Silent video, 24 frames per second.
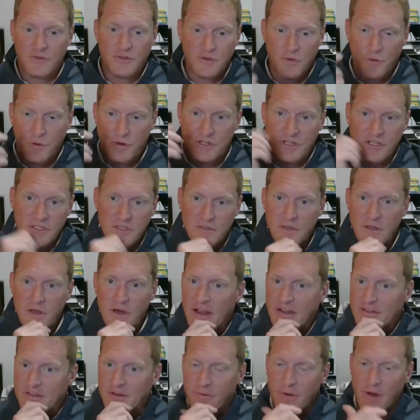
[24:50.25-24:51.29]
George's
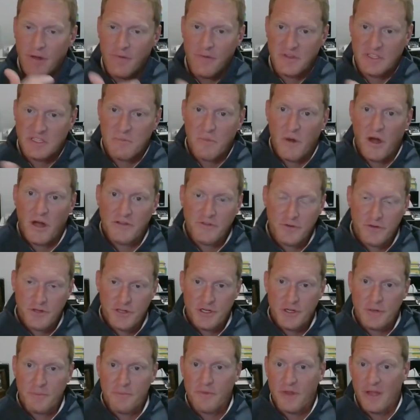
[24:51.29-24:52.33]
answer around the
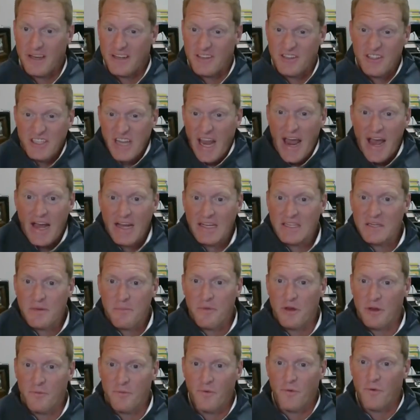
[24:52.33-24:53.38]
sponsorship. Like, just ask
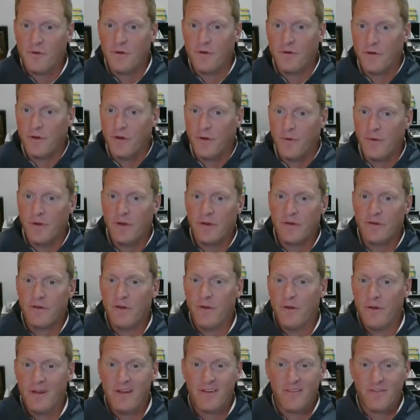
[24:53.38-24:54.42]
people in your
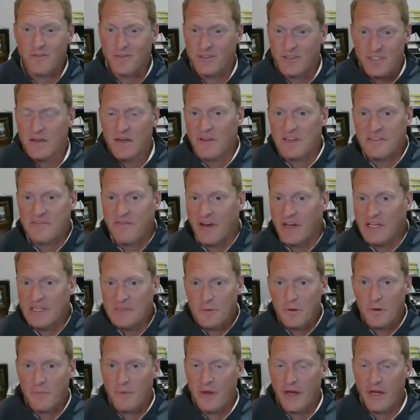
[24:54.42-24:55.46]
unit, or these
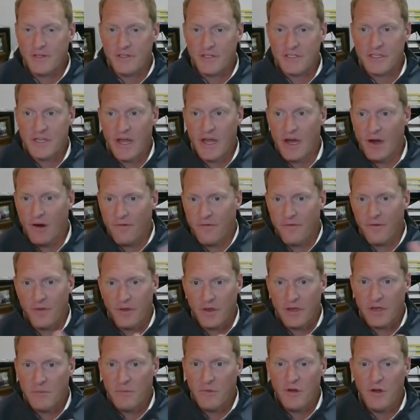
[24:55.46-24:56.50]
Facebook pages now for
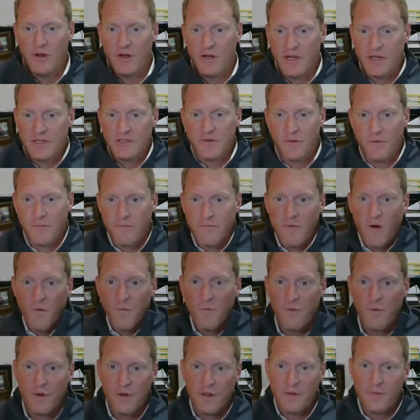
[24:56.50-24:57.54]
the communities are
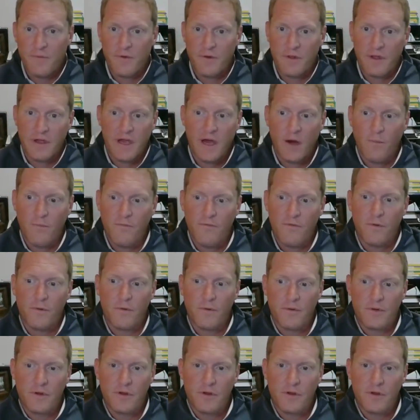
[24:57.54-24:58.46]
really, really helpful.